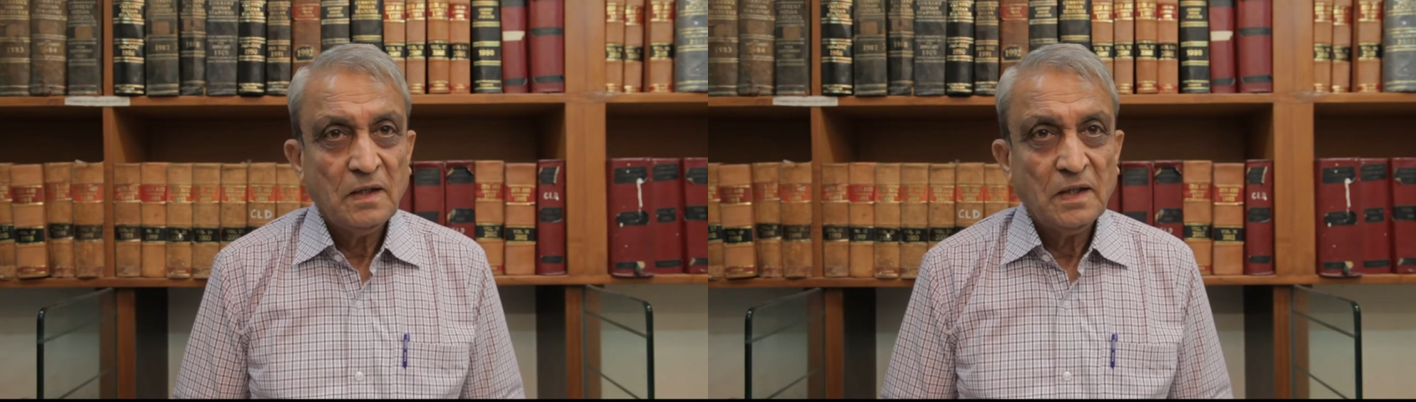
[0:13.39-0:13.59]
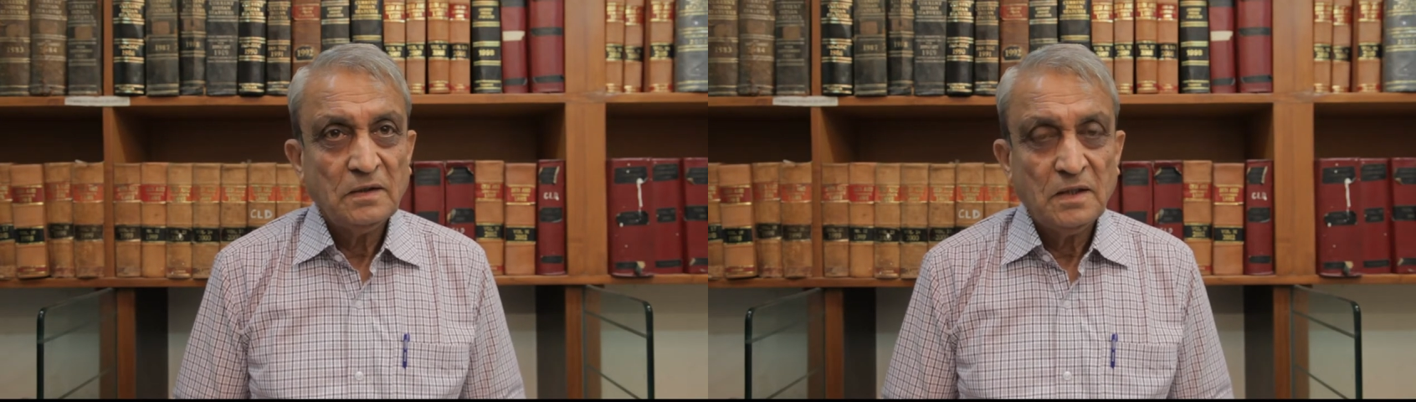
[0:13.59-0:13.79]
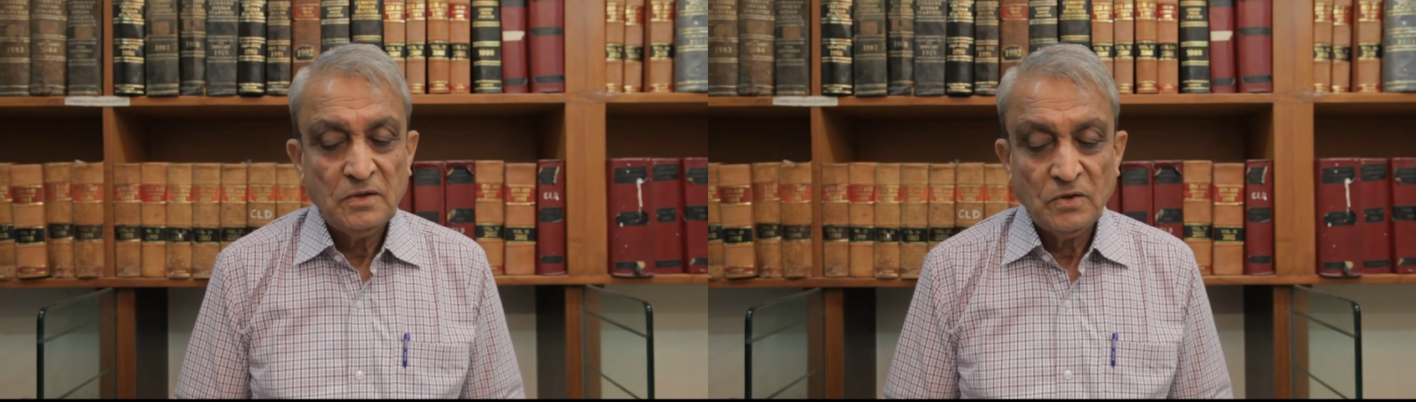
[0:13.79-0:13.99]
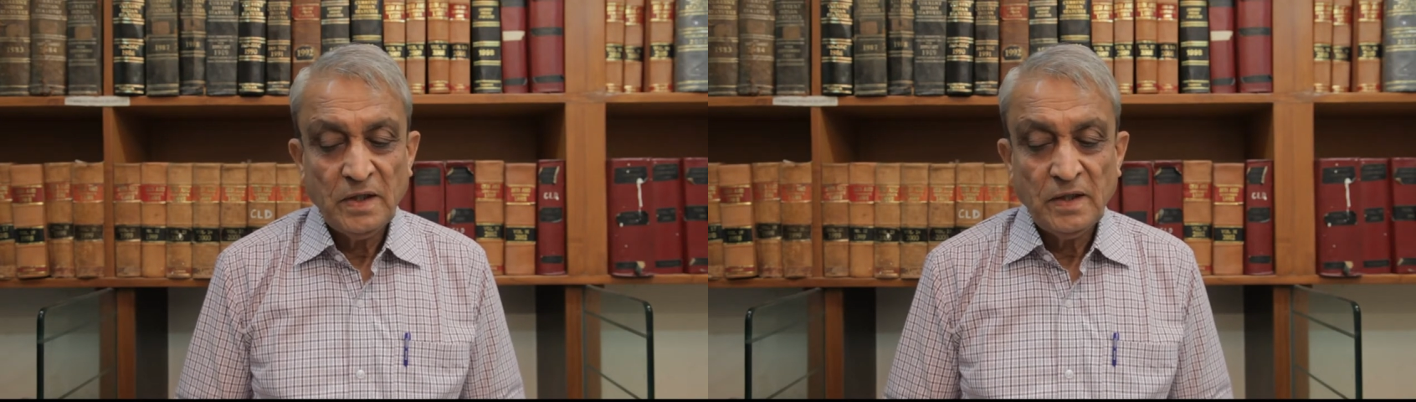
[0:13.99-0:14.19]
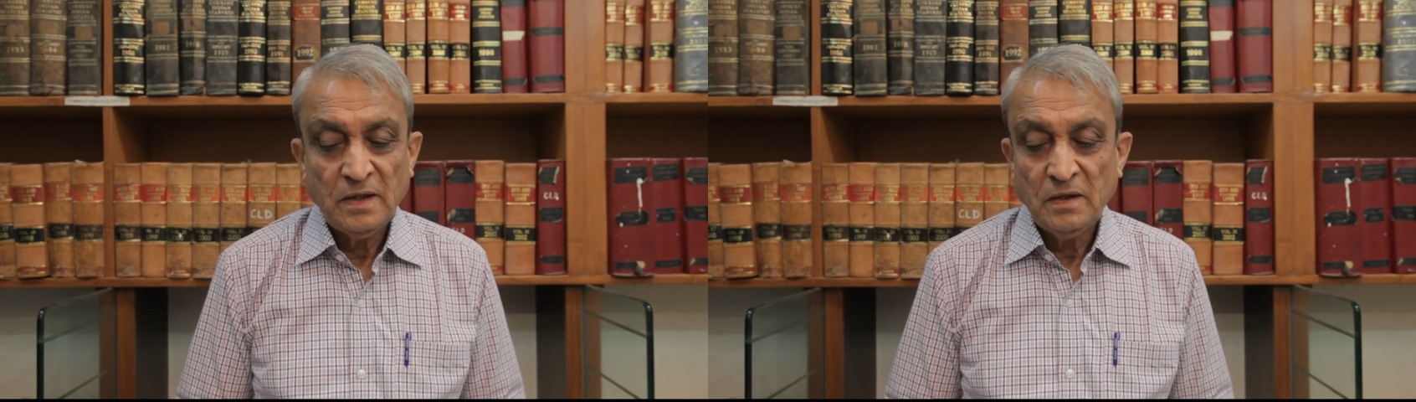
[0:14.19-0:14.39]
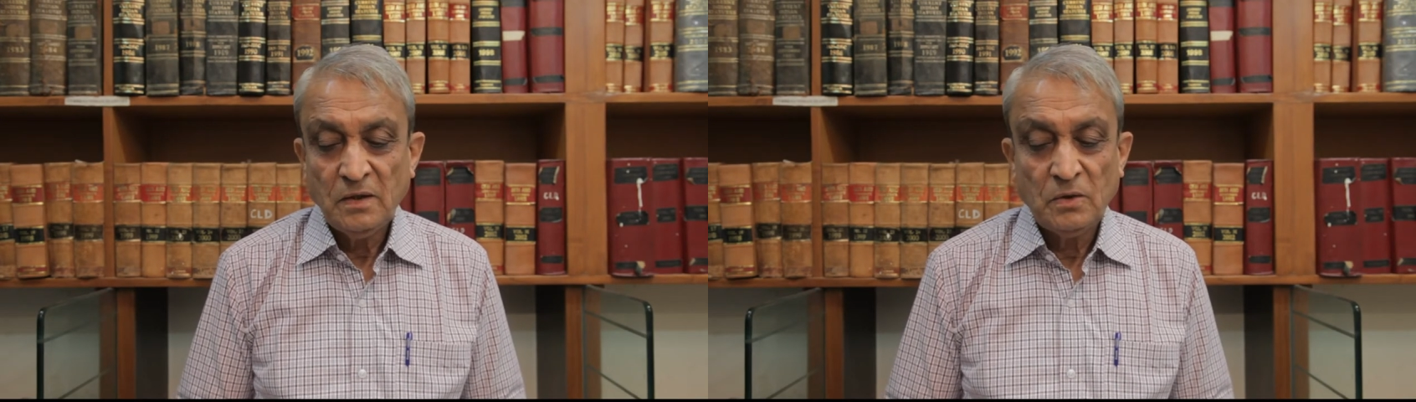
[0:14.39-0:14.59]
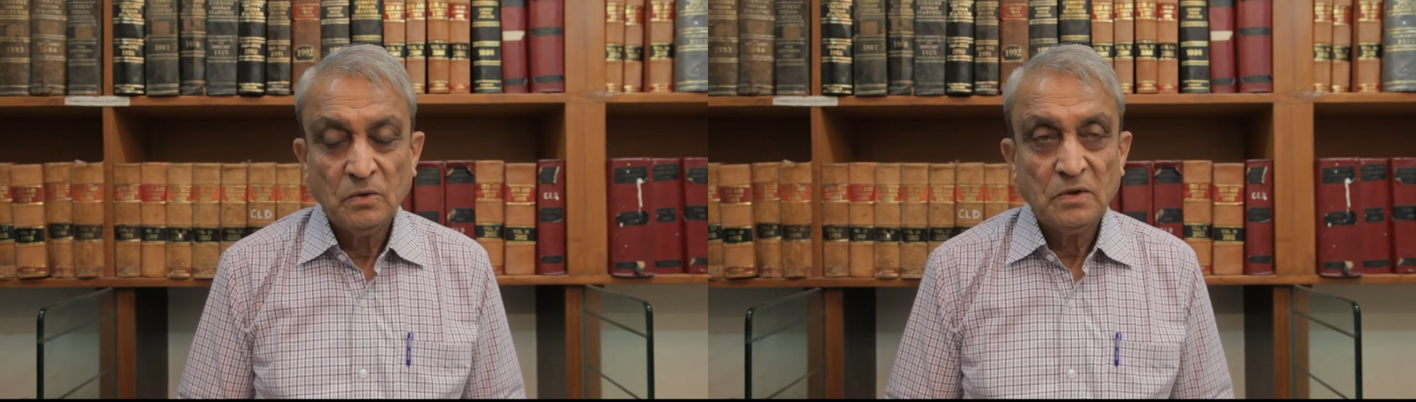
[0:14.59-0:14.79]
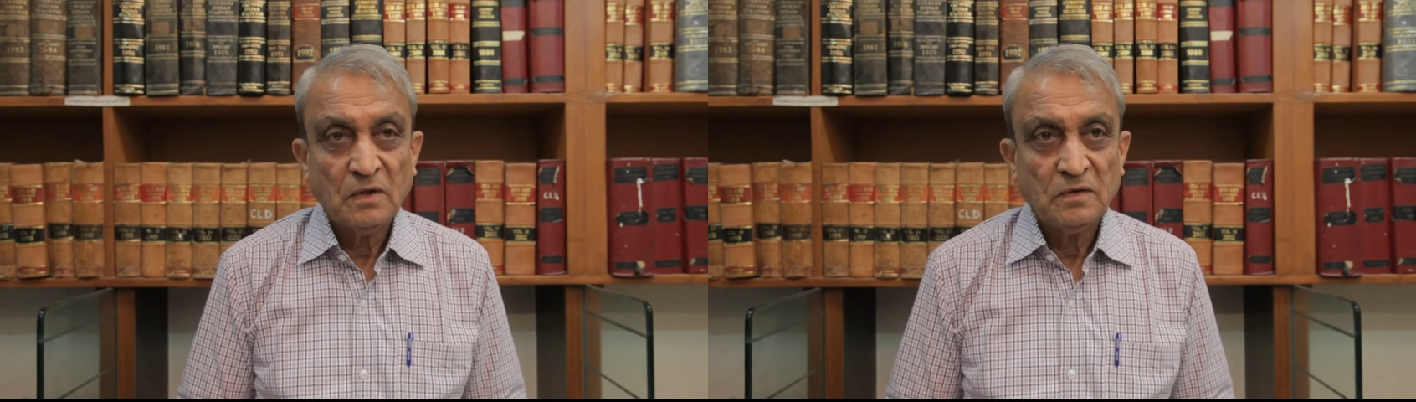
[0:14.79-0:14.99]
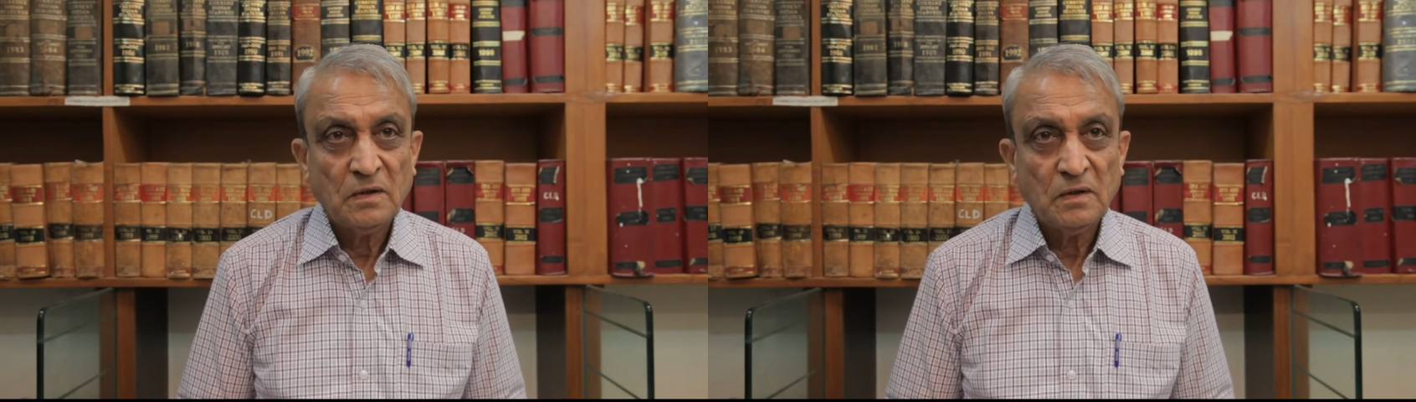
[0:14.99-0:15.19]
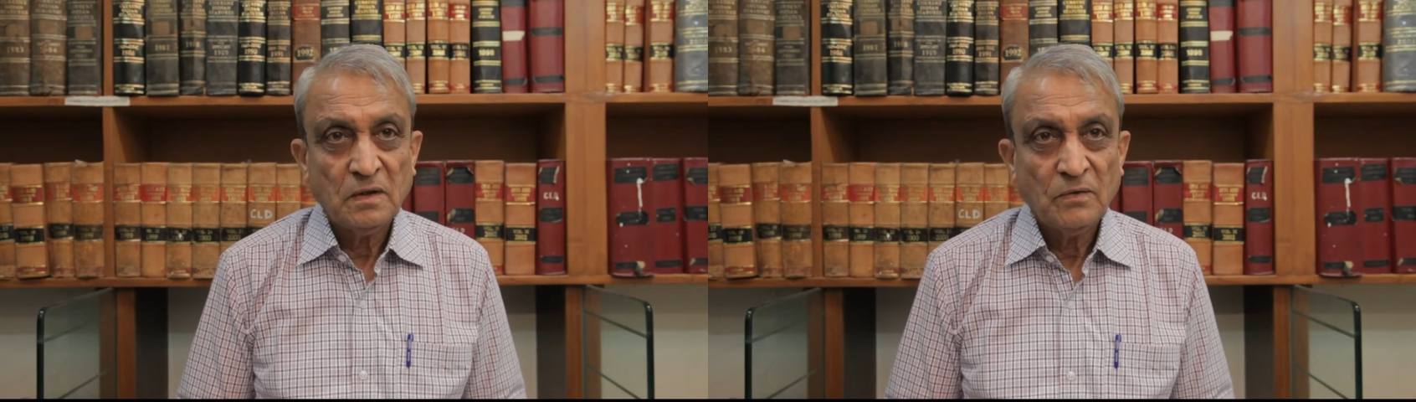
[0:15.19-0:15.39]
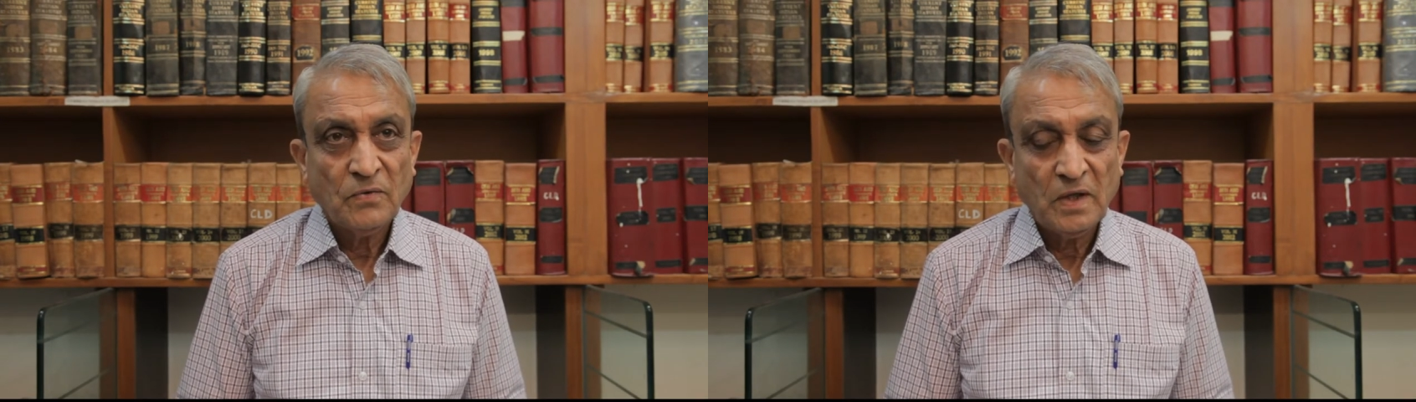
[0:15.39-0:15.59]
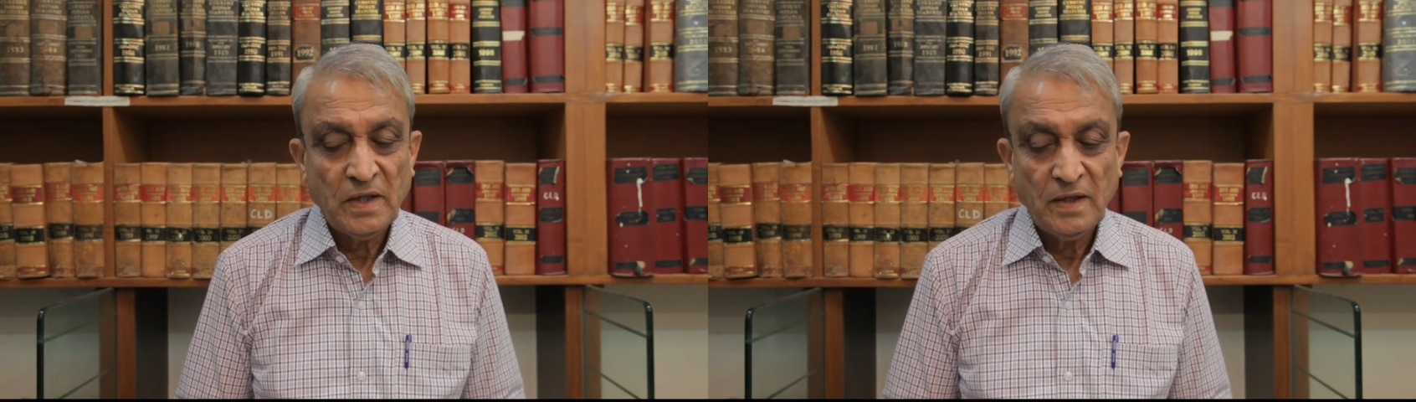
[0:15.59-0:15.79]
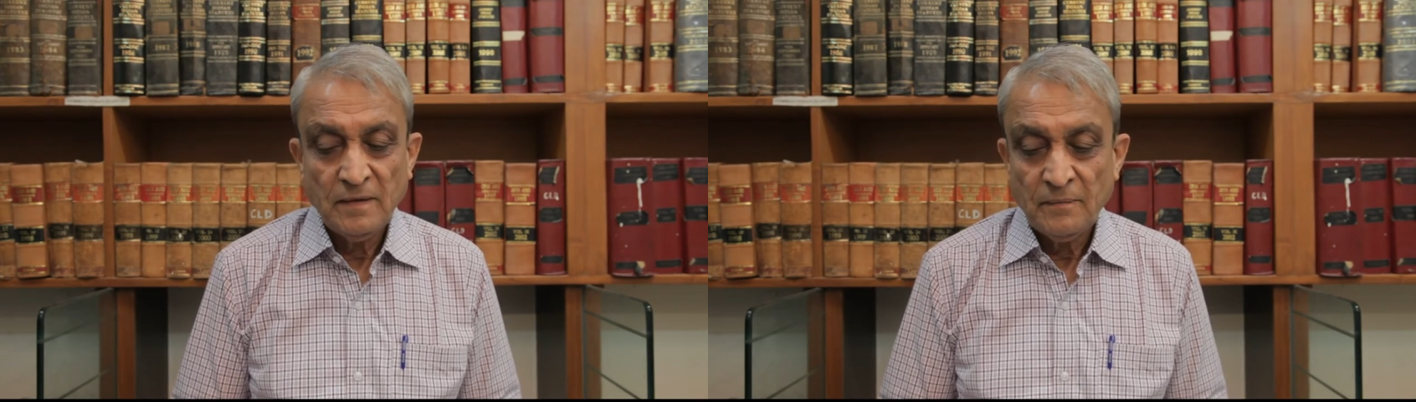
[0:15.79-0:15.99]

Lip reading: 10th July 2014.